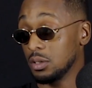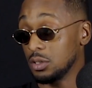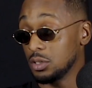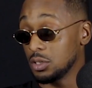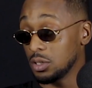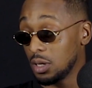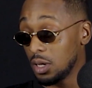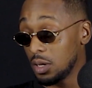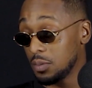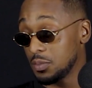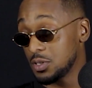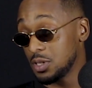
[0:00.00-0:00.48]
Do you
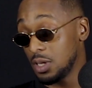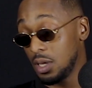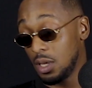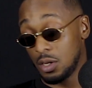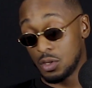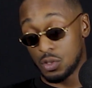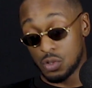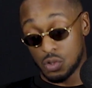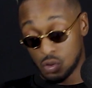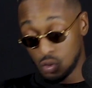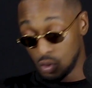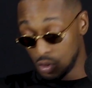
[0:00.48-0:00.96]
know what I'm saying?
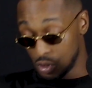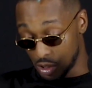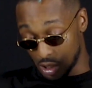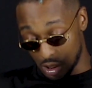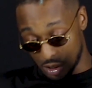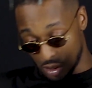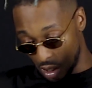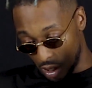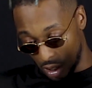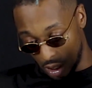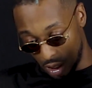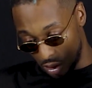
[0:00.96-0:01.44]
As soon as I
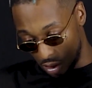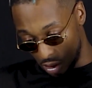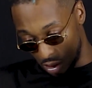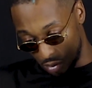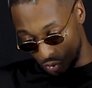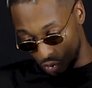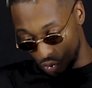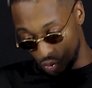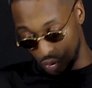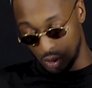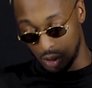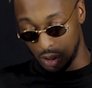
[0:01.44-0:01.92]
started hearing
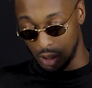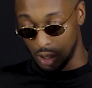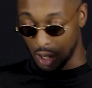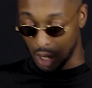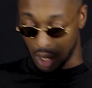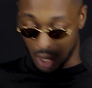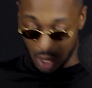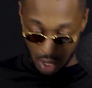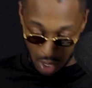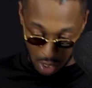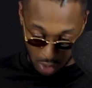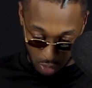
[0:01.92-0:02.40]
him doing it,
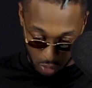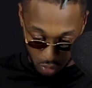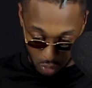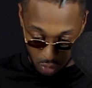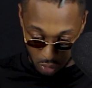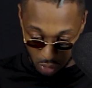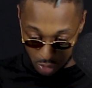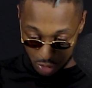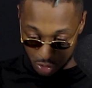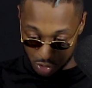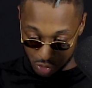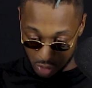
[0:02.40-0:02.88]
I caught
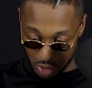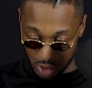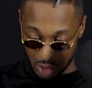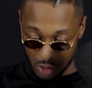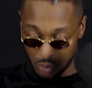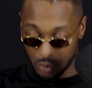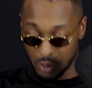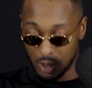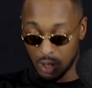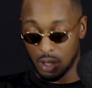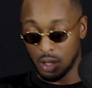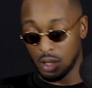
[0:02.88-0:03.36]
on straight
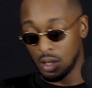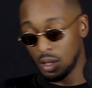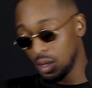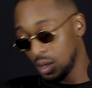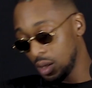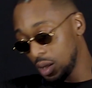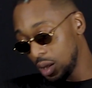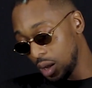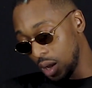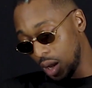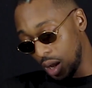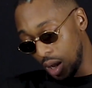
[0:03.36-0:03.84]
away.
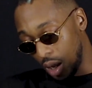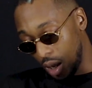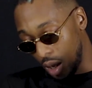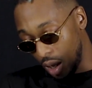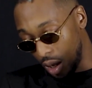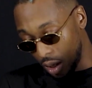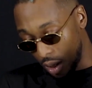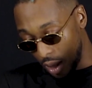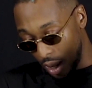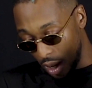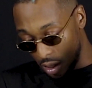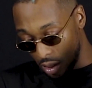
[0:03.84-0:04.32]
I
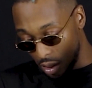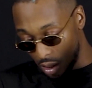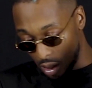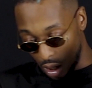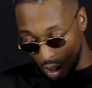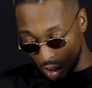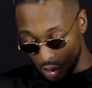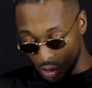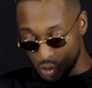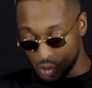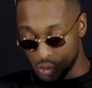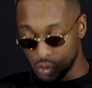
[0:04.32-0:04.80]
kind of
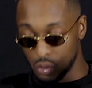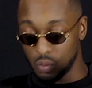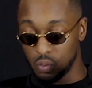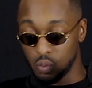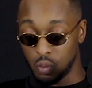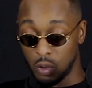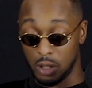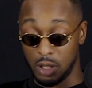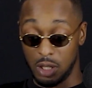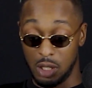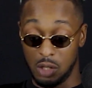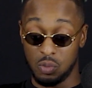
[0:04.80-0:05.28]
understood
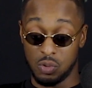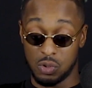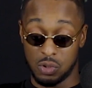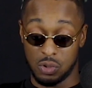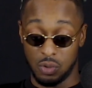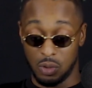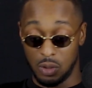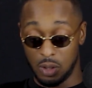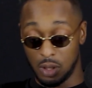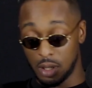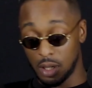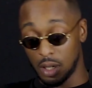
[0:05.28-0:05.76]
what he was
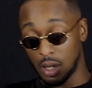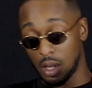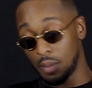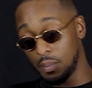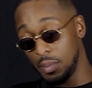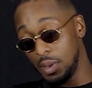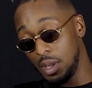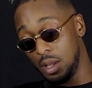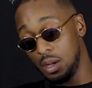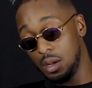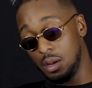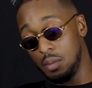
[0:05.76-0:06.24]
doing and I
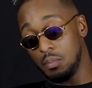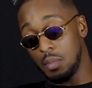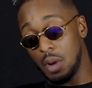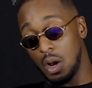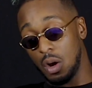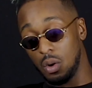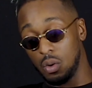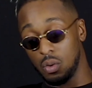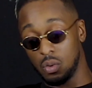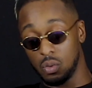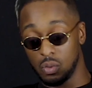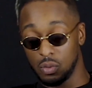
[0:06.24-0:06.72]
made my
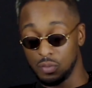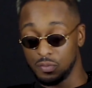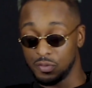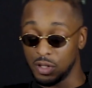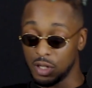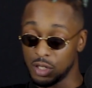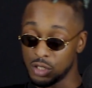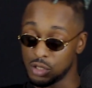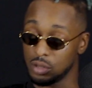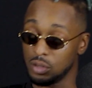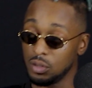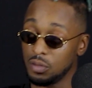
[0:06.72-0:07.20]
own
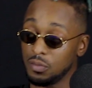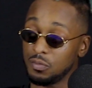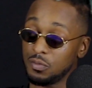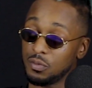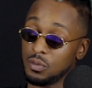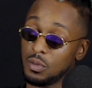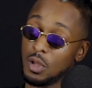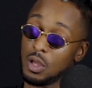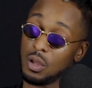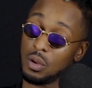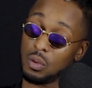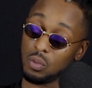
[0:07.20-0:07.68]
version of
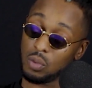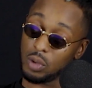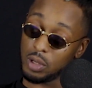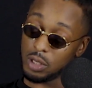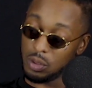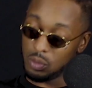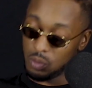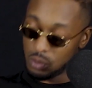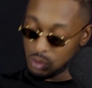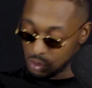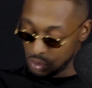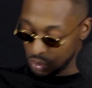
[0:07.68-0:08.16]
what
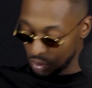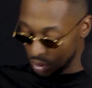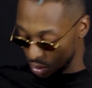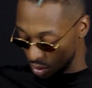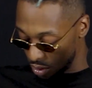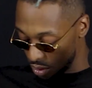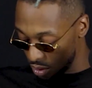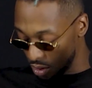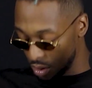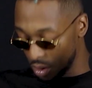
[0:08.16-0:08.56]
he was doing.